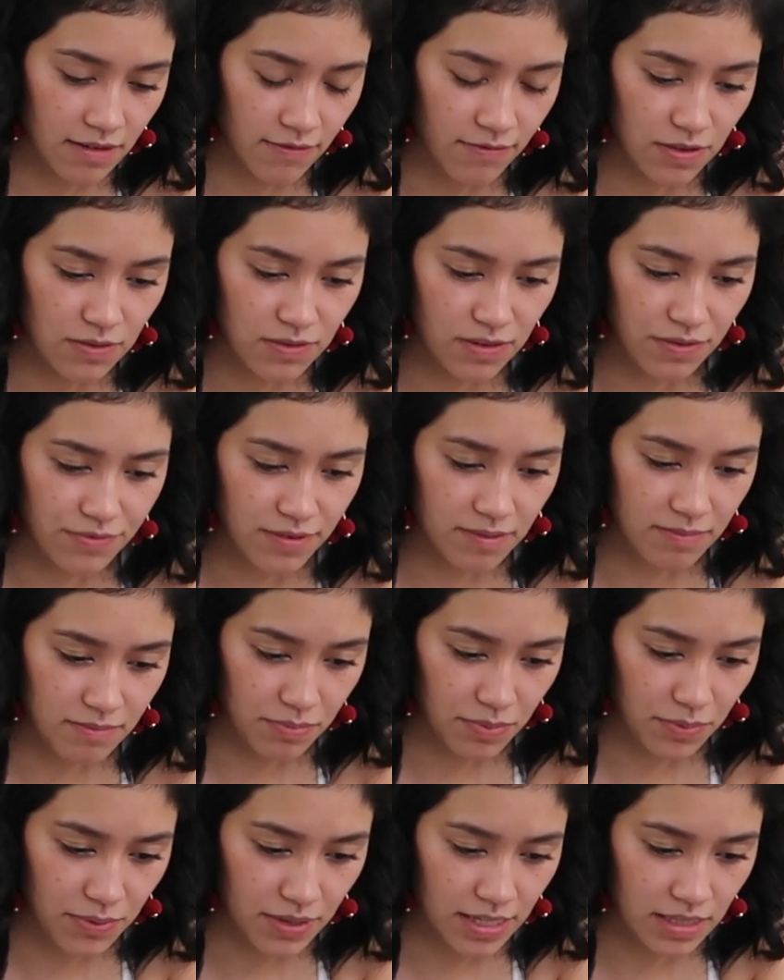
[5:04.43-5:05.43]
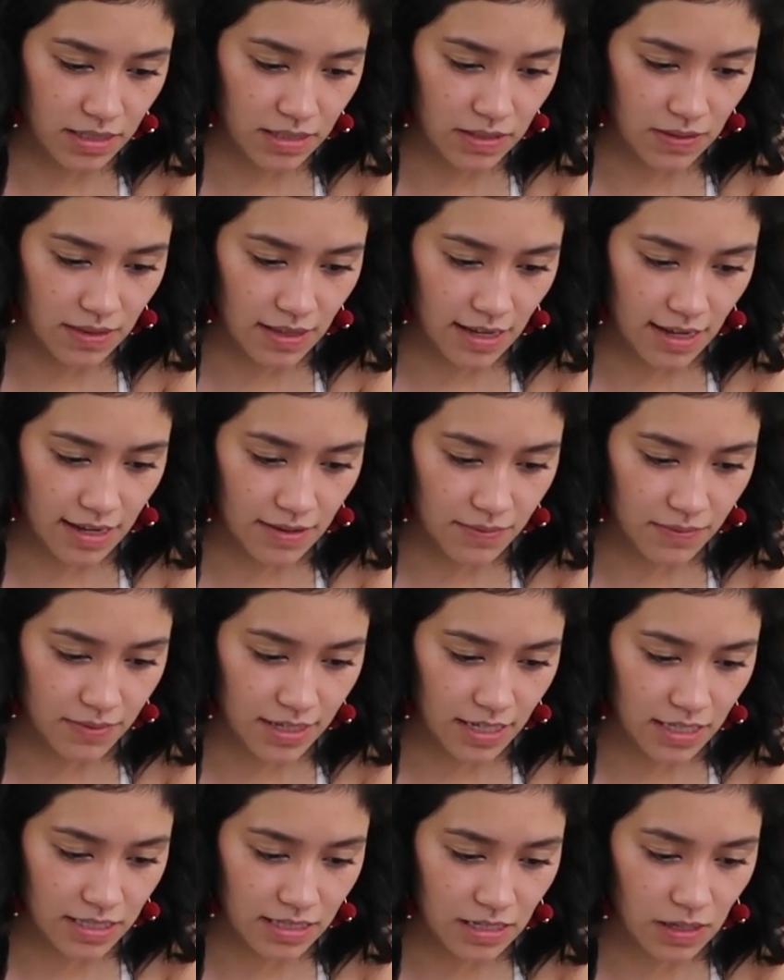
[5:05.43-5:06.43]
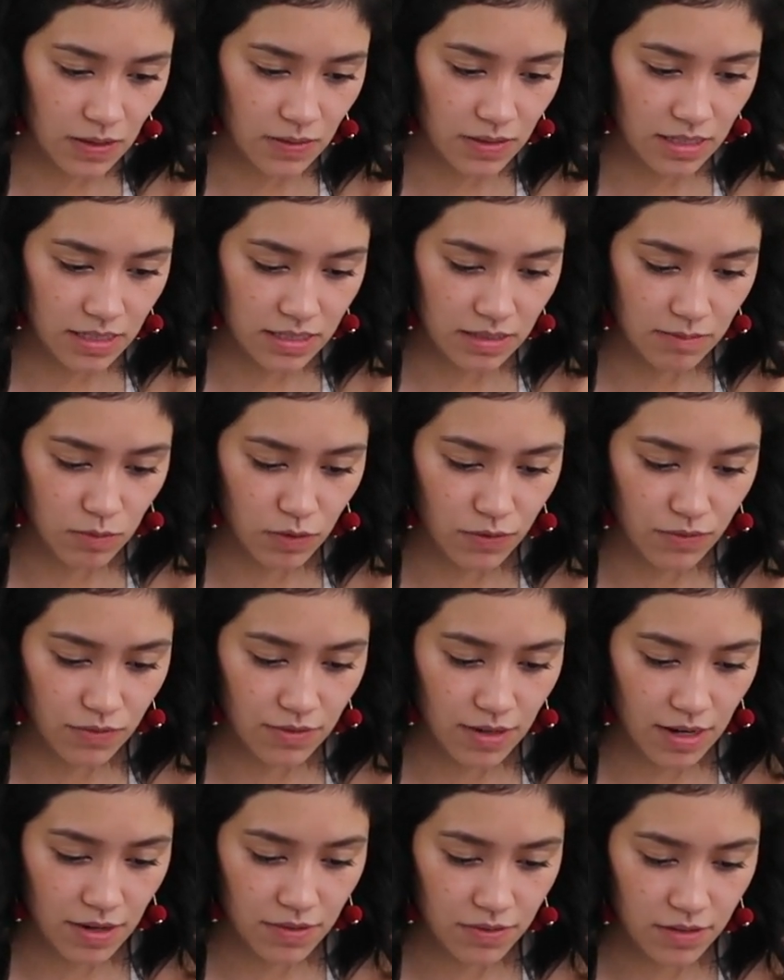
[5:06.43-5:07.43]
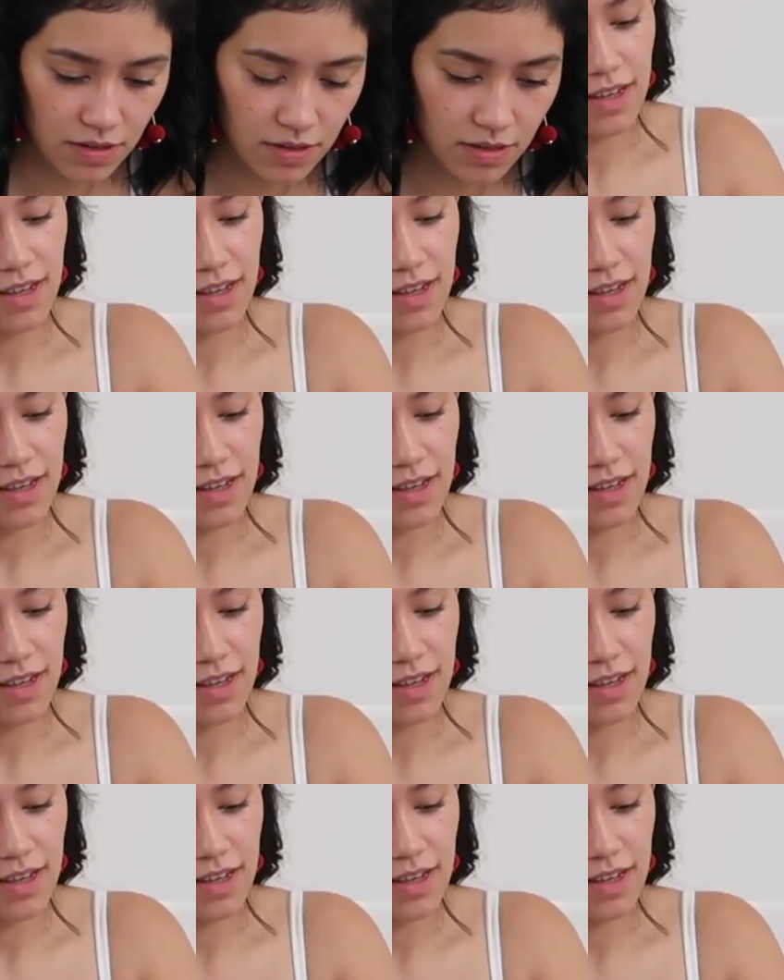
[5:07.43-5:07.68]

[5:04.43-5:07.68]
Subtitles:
a few different points so that when I sew it doesn't move around.